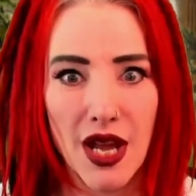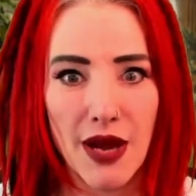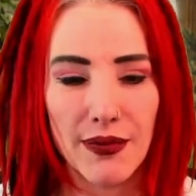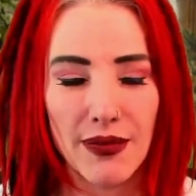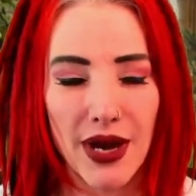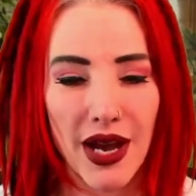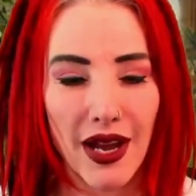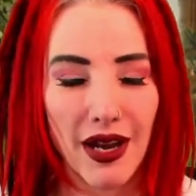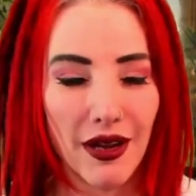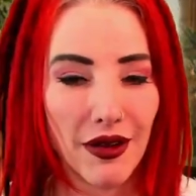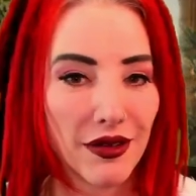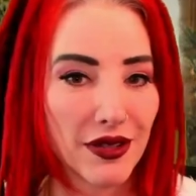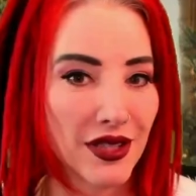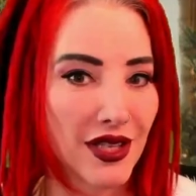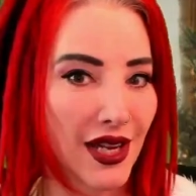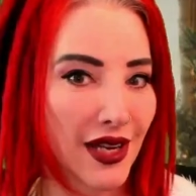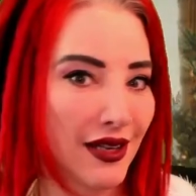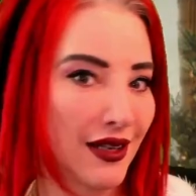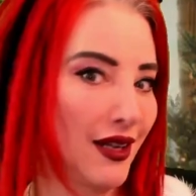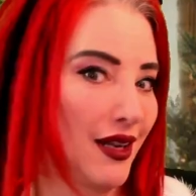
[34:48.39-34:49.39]
But it was
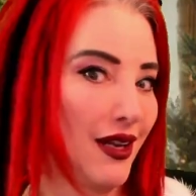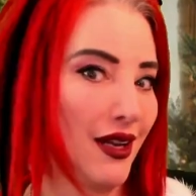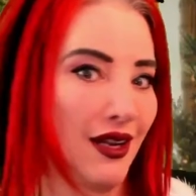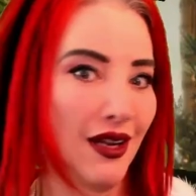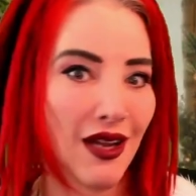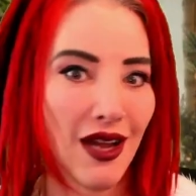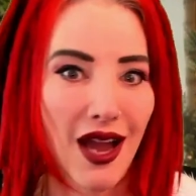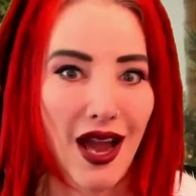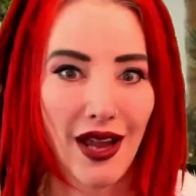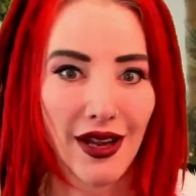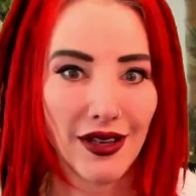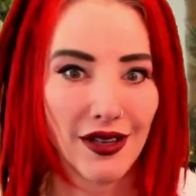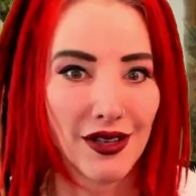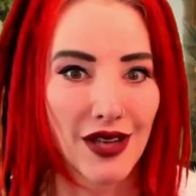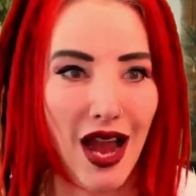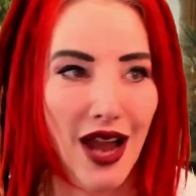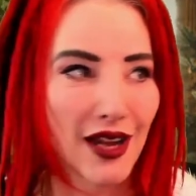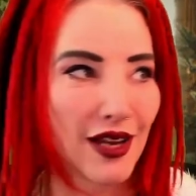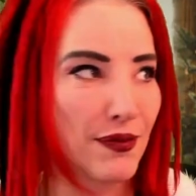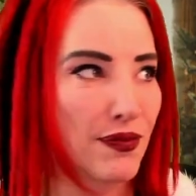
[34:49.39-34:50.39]
like,
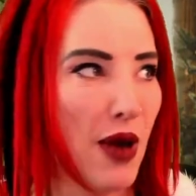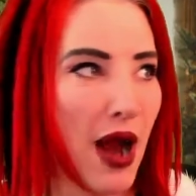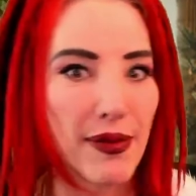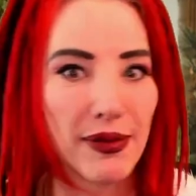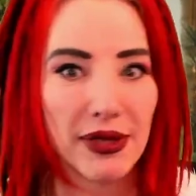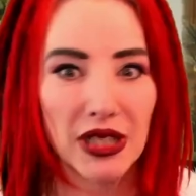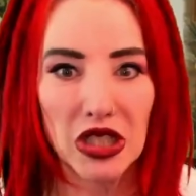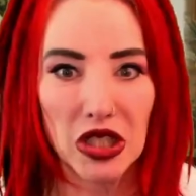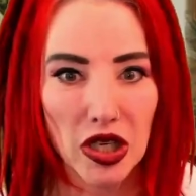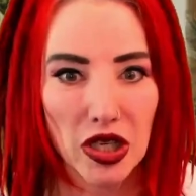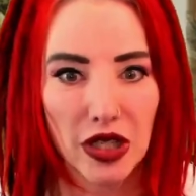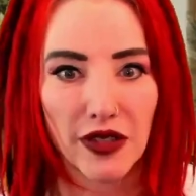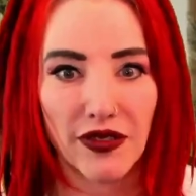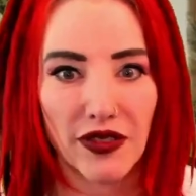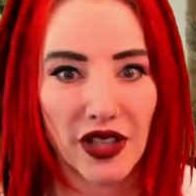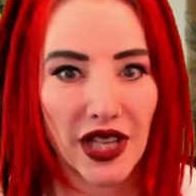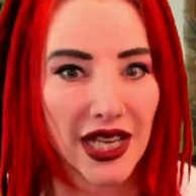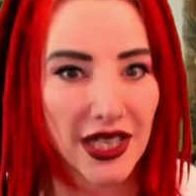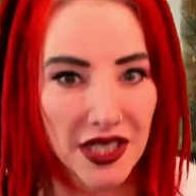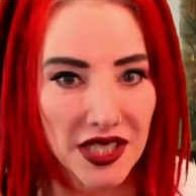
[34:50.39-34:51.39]
I probably cooked for
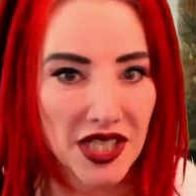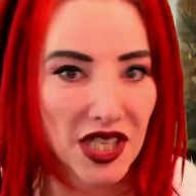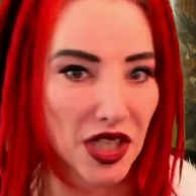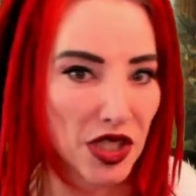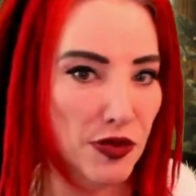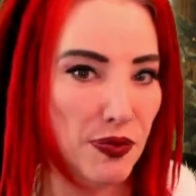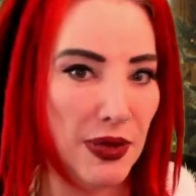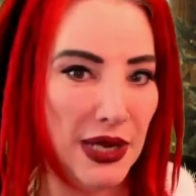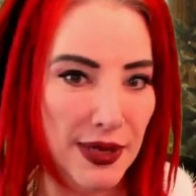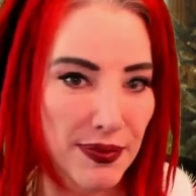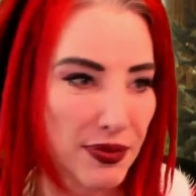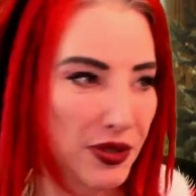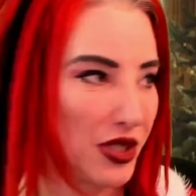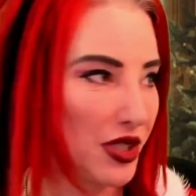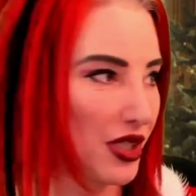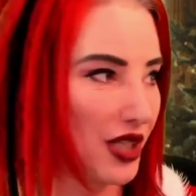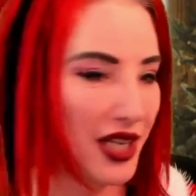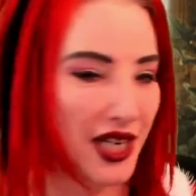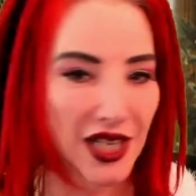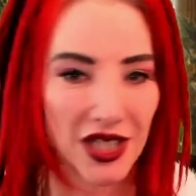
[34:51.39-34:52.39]
like 6
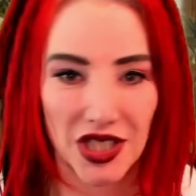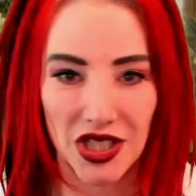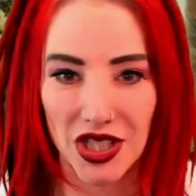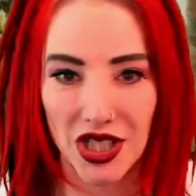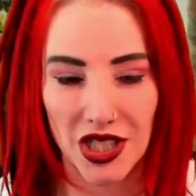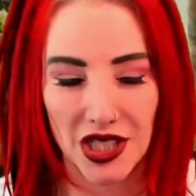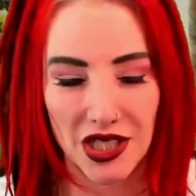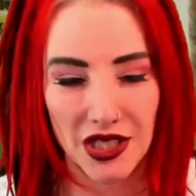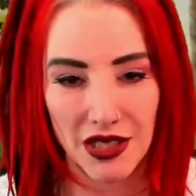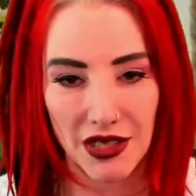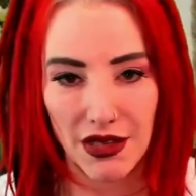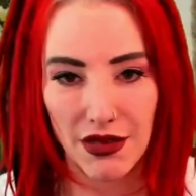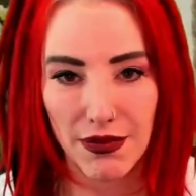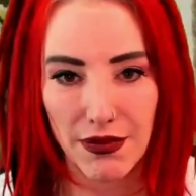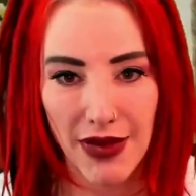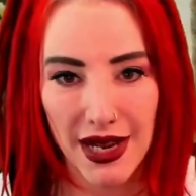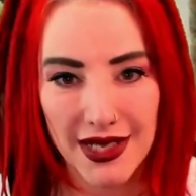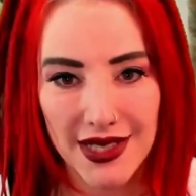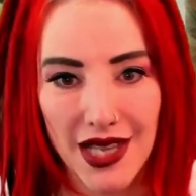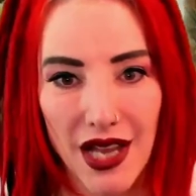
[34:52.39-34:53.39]
people, and it's just
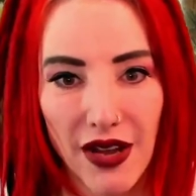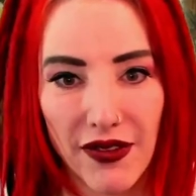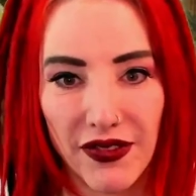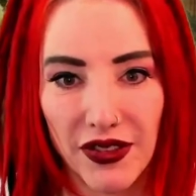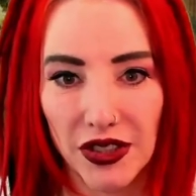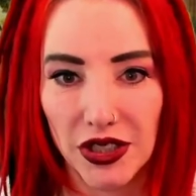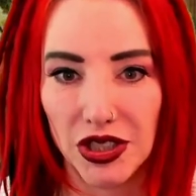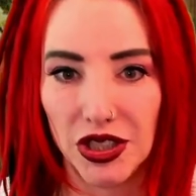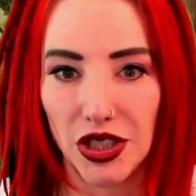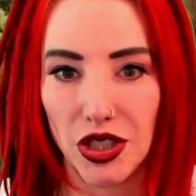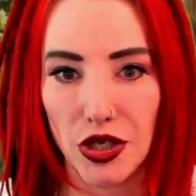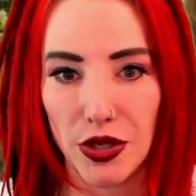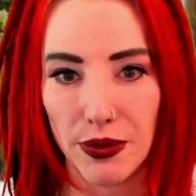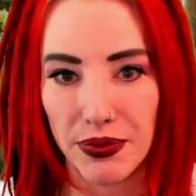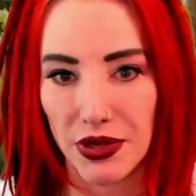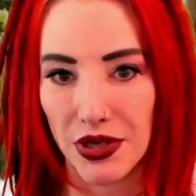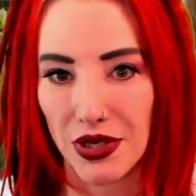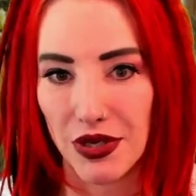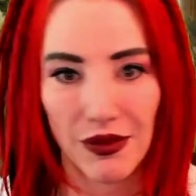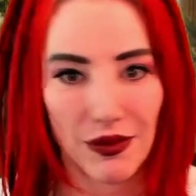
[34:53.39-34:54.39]
myself and
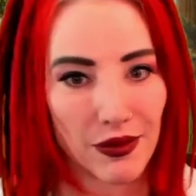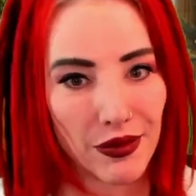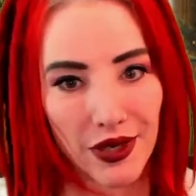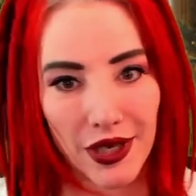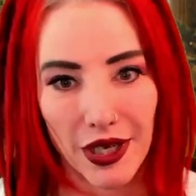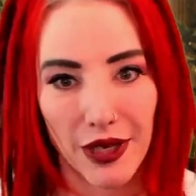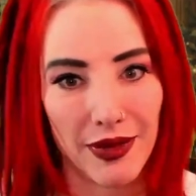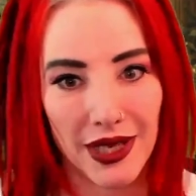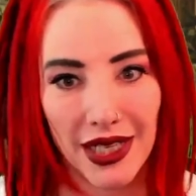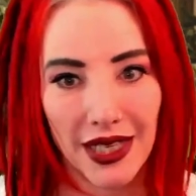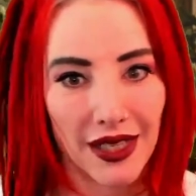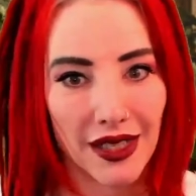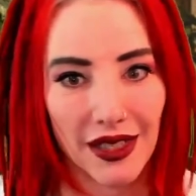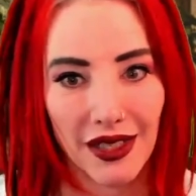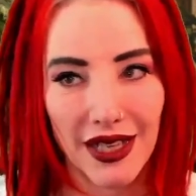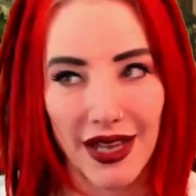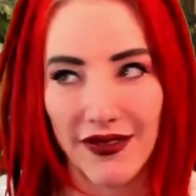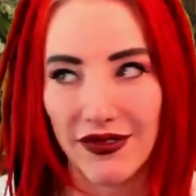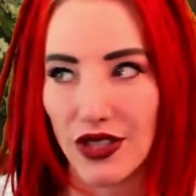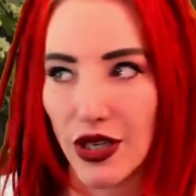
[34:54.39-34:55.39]
Jupes. We're going to be eating
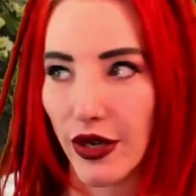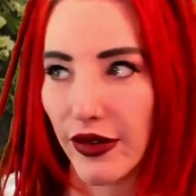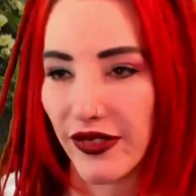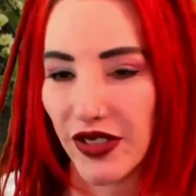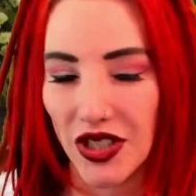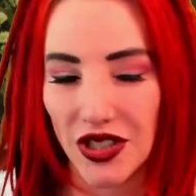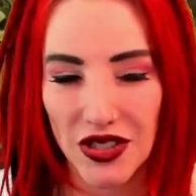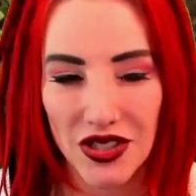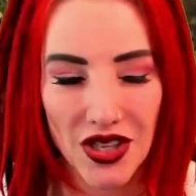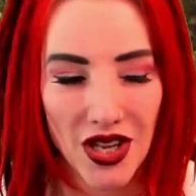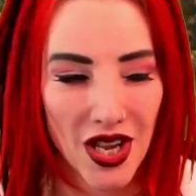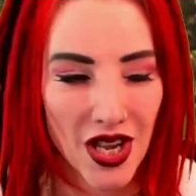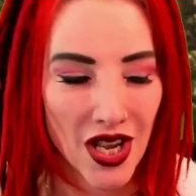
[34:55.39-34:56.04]
leftovers.